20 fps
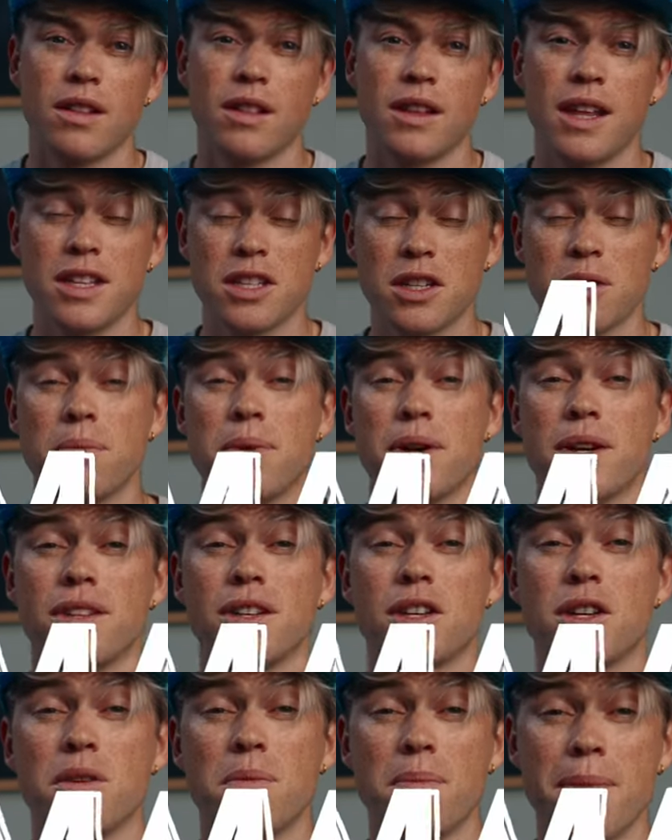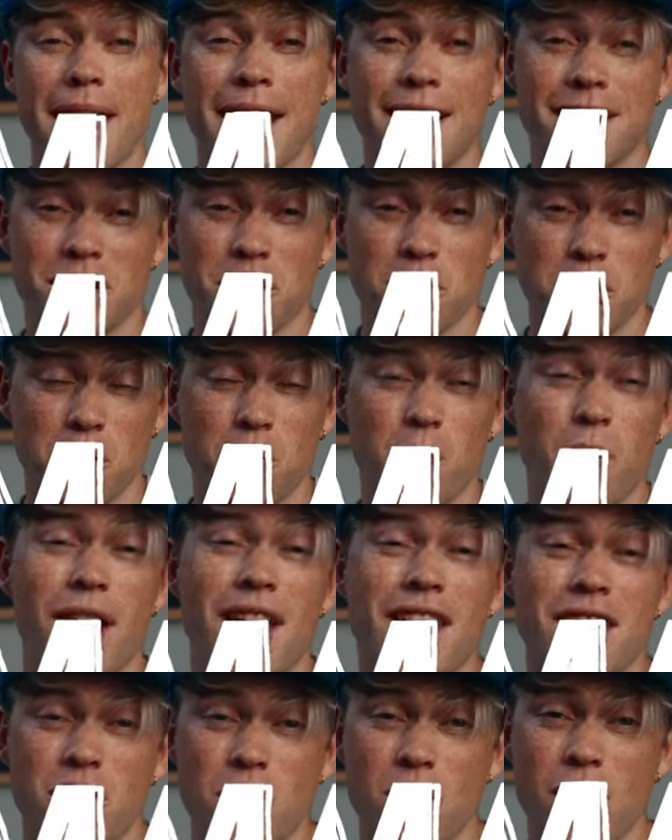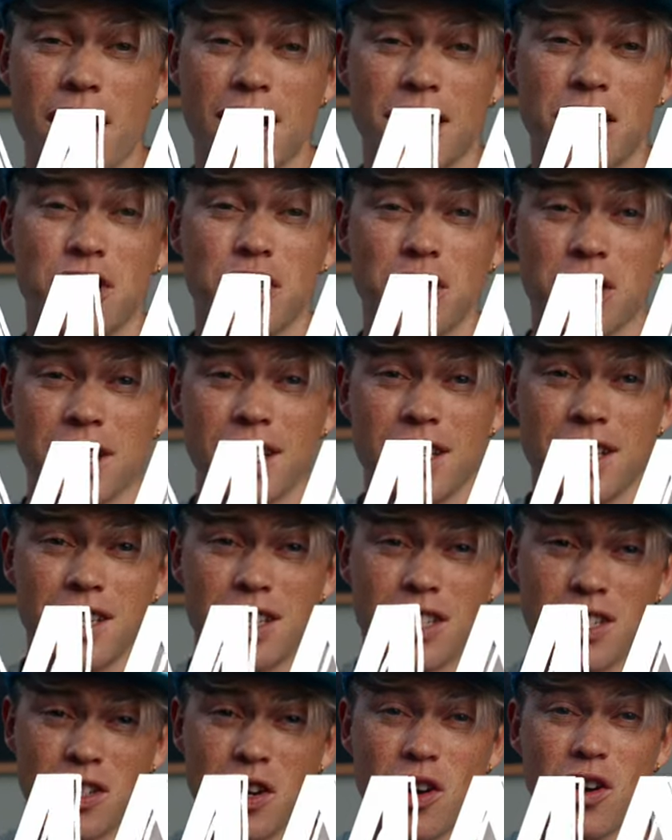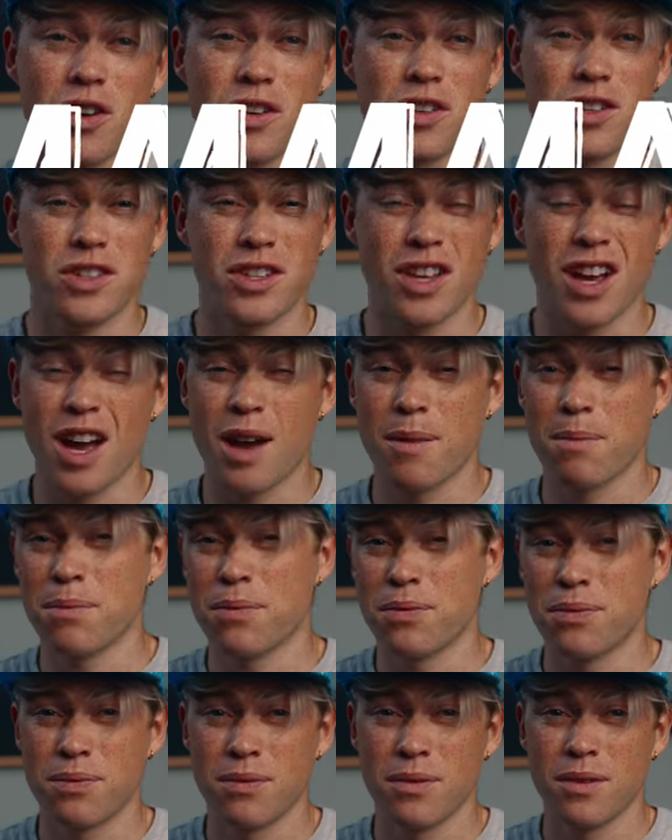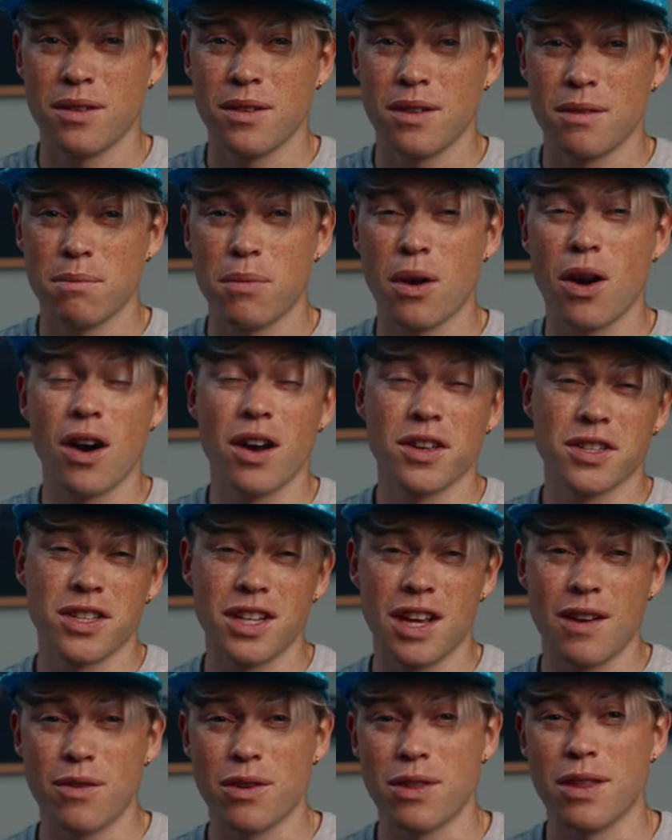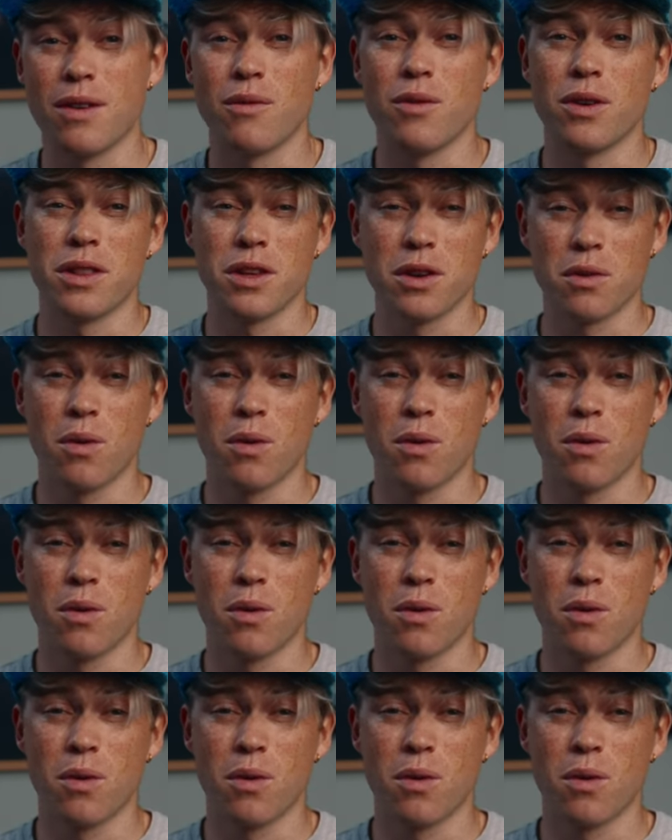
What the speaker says: Let's compare the commands, or the way you actually start, stop, pause and everything with your